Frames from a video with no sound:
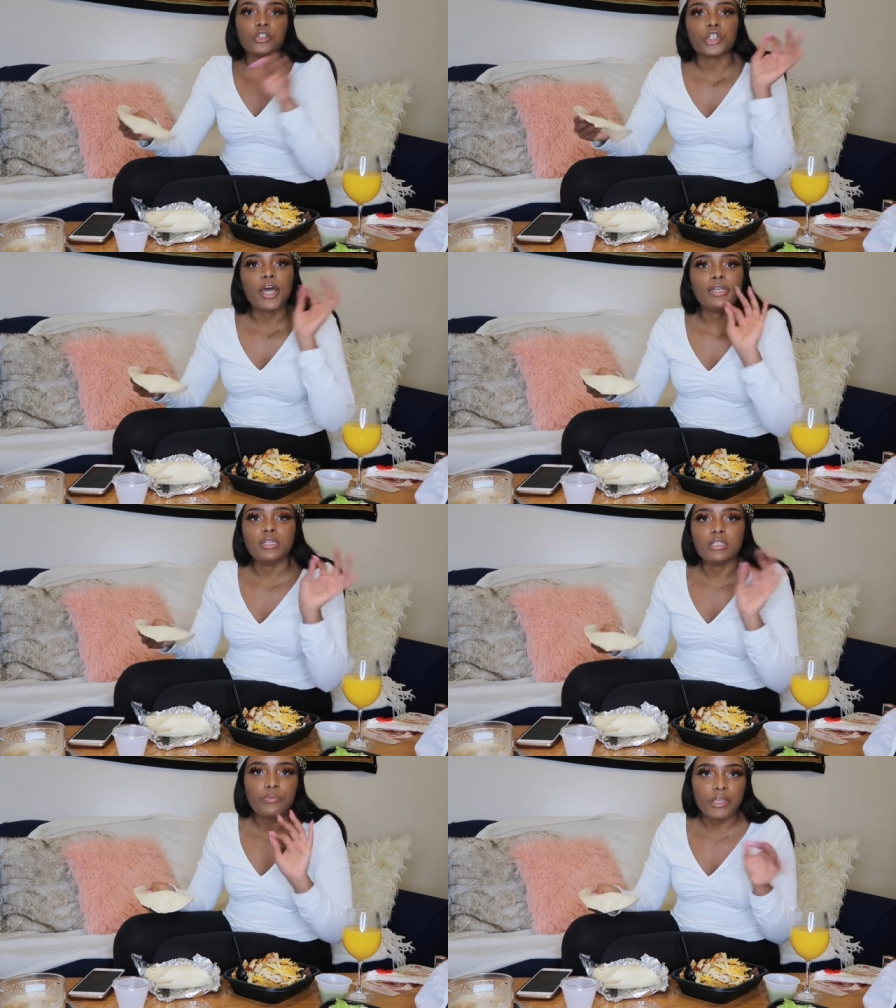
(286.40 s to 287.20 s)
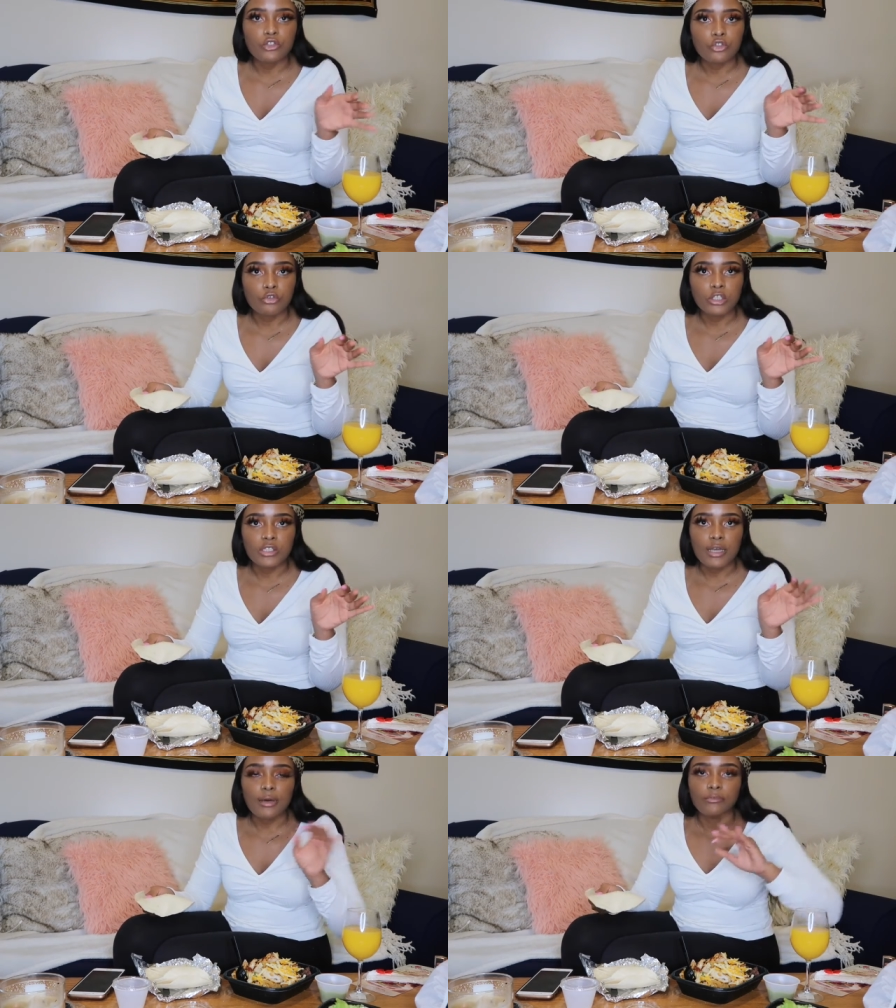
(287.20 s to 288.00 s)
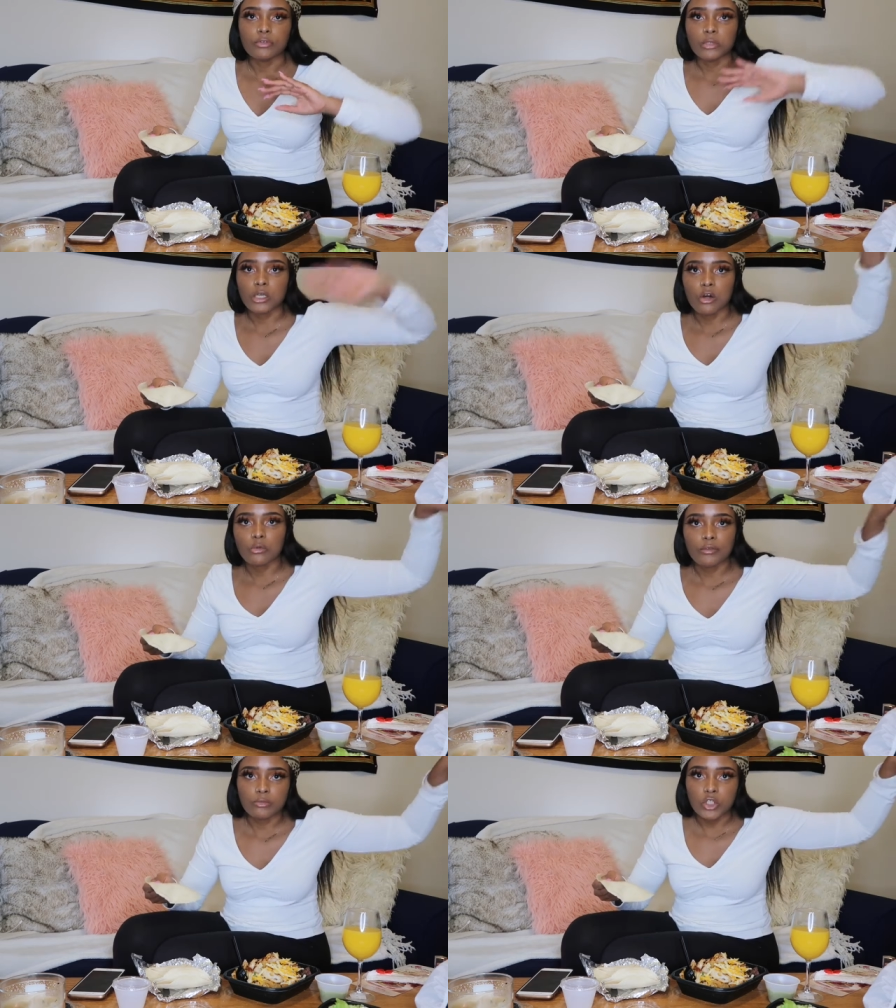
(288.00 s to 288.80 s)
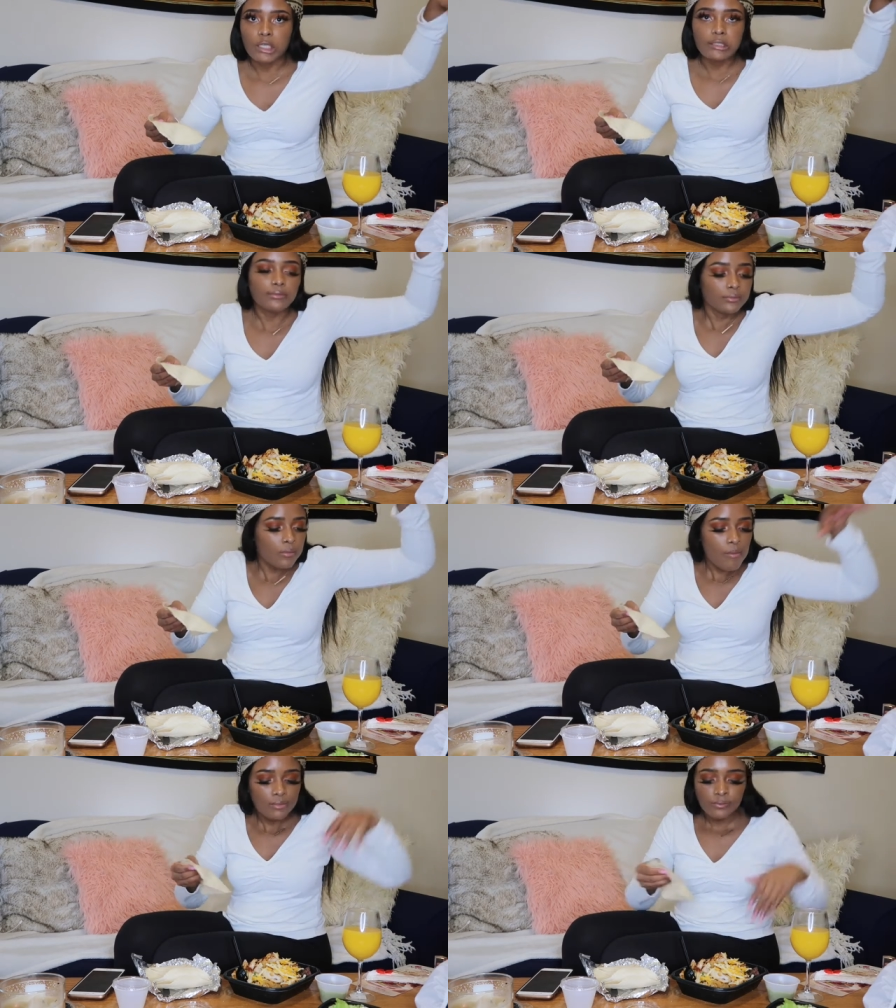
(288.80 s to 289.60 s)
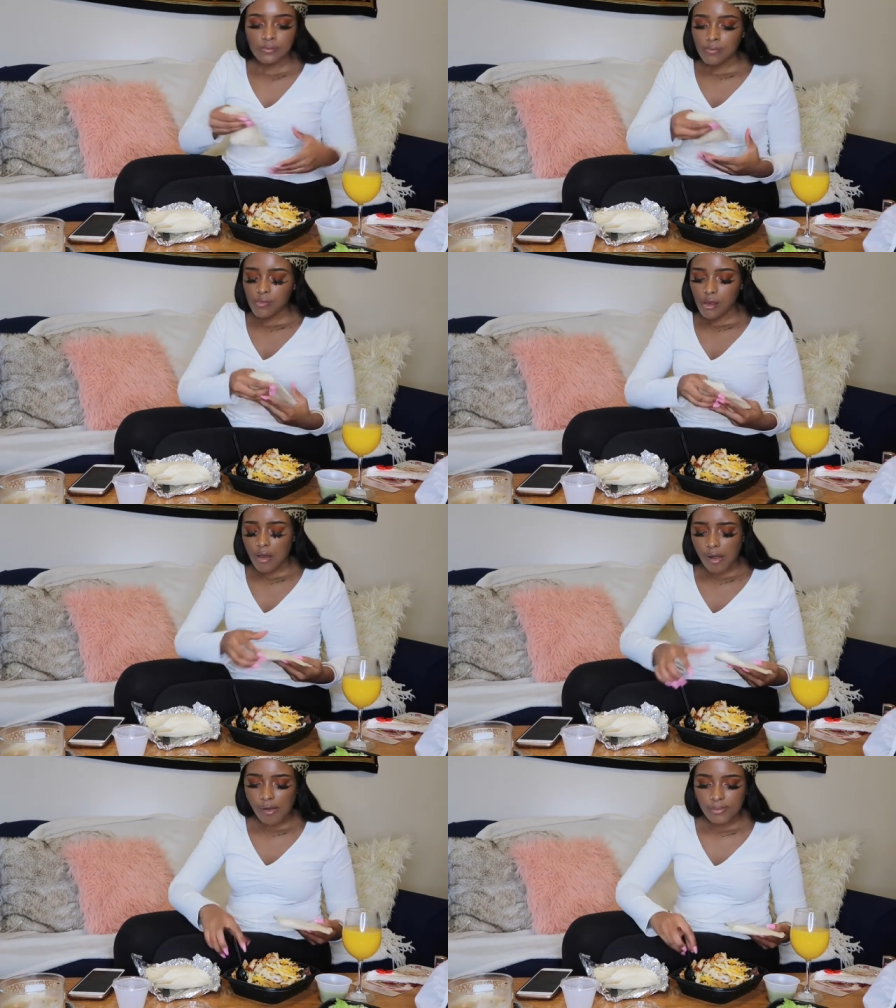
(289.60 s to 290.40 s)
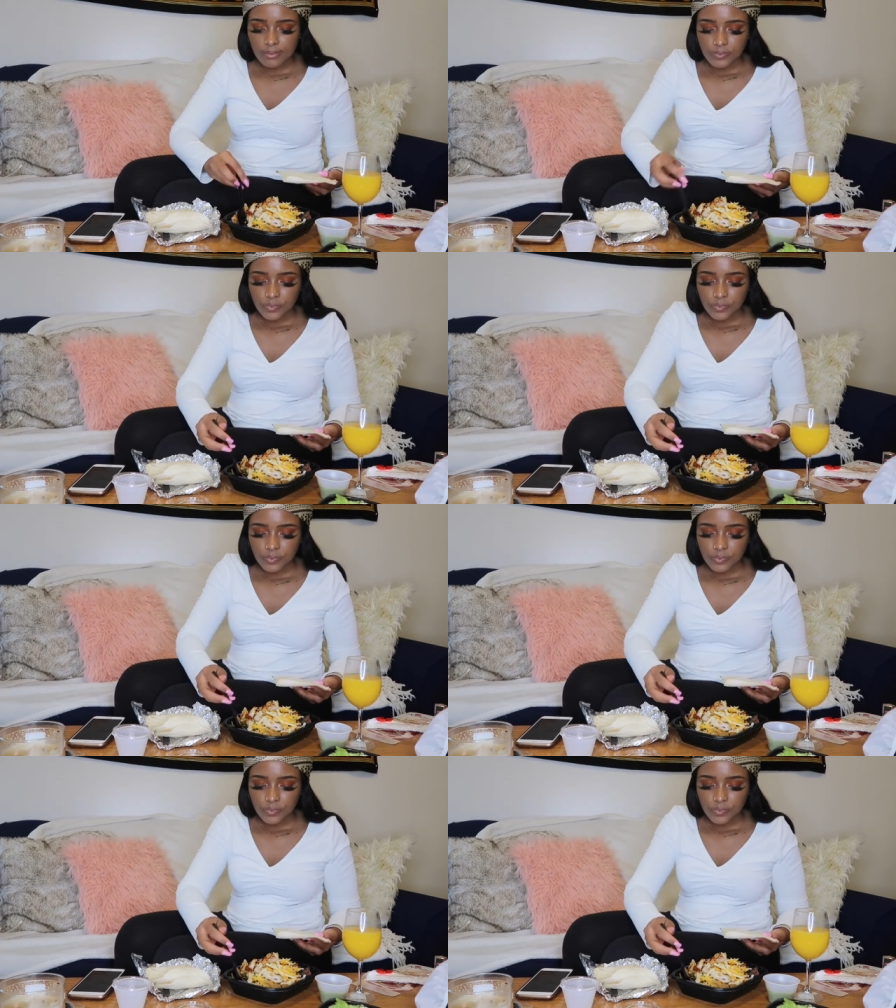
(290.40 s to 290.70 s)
Chinese based stores that come from like all the way from China. But